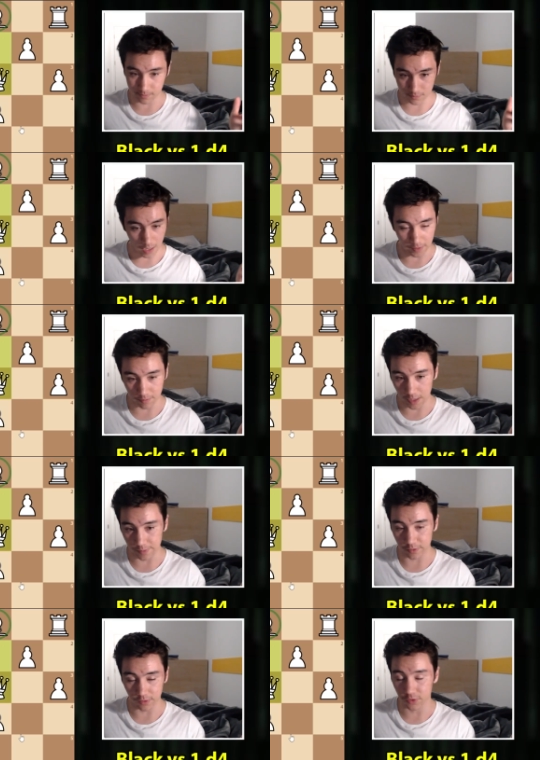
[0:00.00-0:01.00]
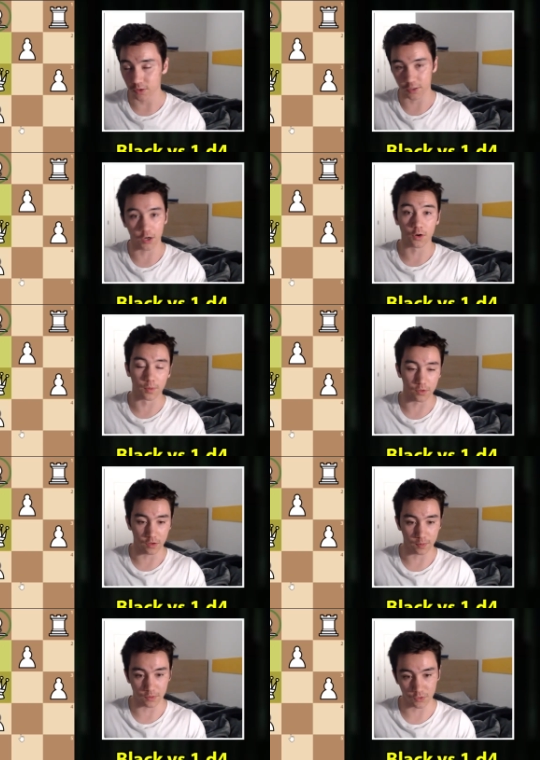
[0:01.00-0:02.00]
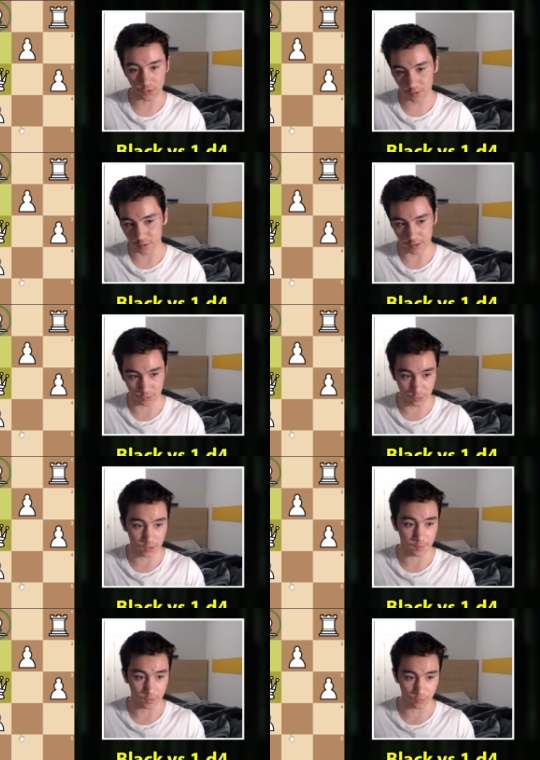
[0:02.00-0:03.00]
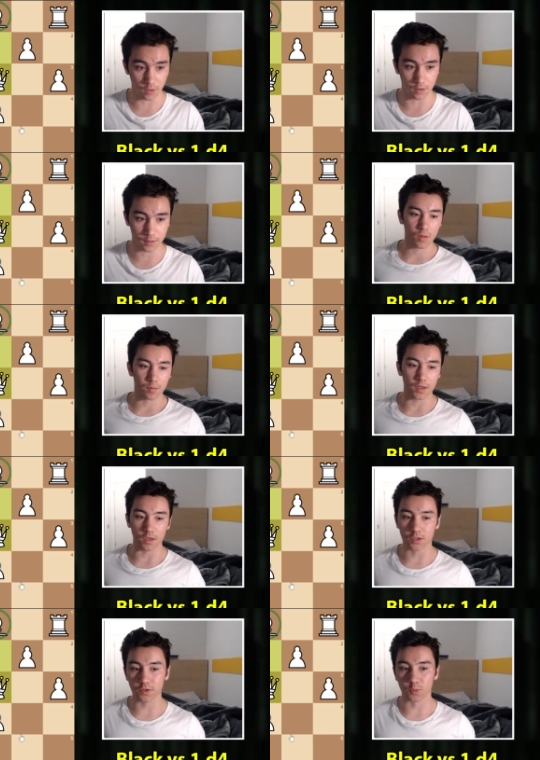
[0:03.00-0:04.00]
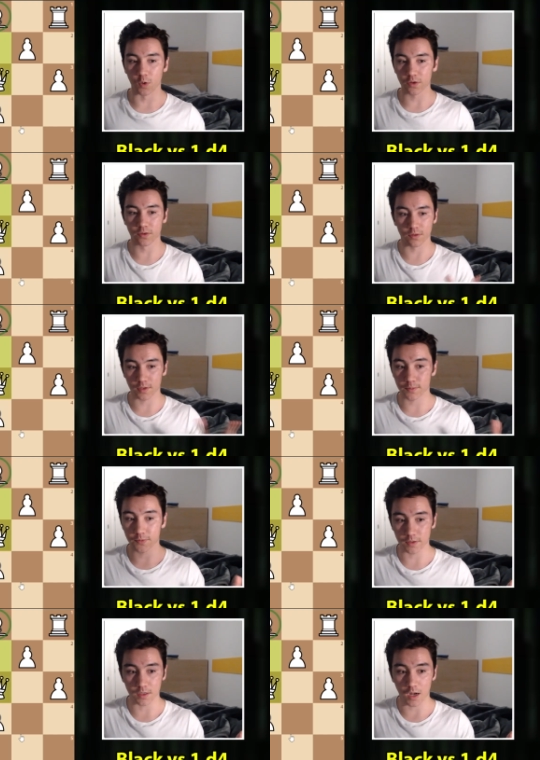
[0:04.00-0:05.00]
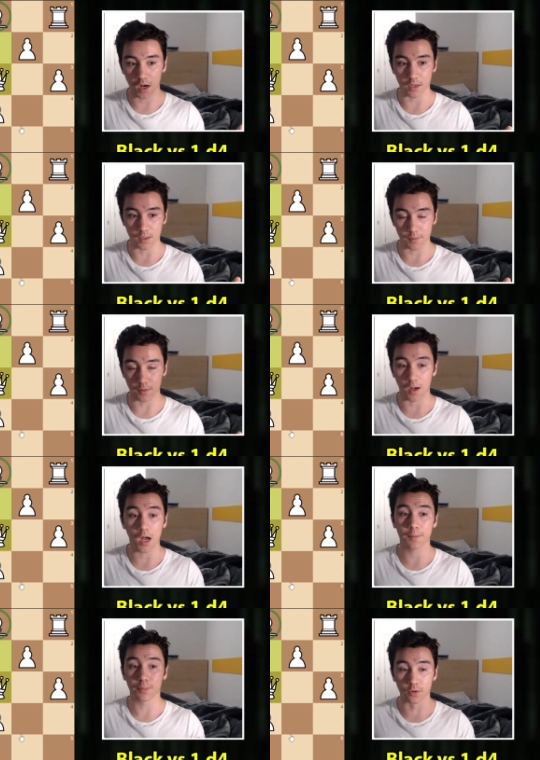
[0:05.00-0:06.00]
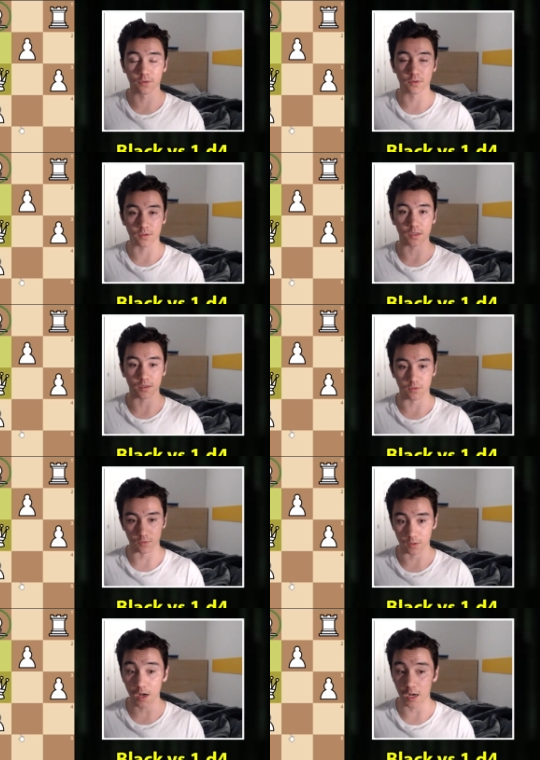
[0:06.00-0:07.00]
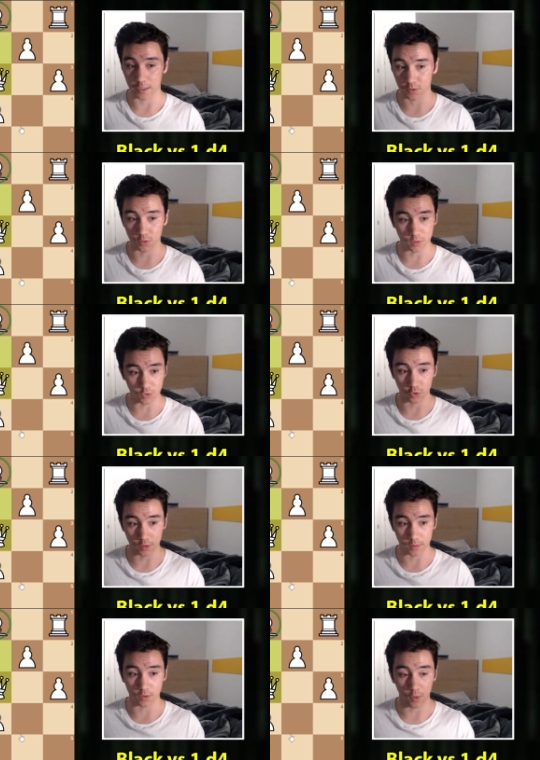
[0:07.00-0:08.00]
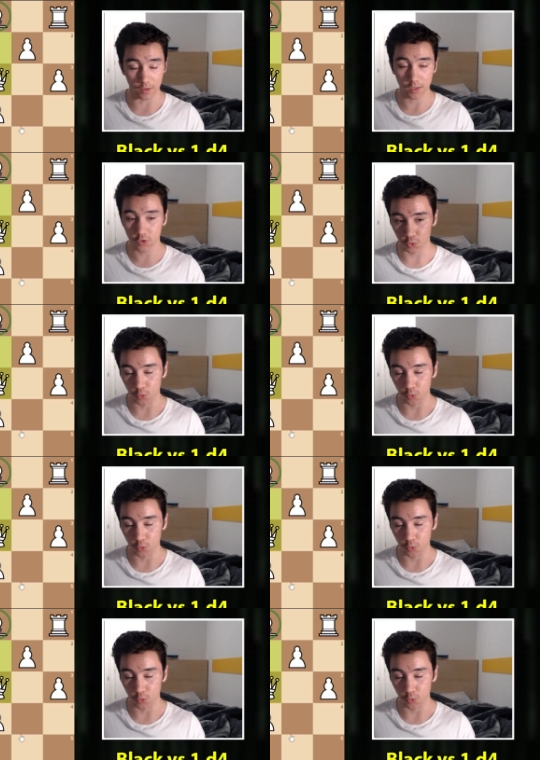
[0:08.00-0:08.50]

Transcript: I mean, maybe, it's not terrible, these positions, like, don't get me wrong, but it just wasn't something that I I personally liked or enjoyed going into.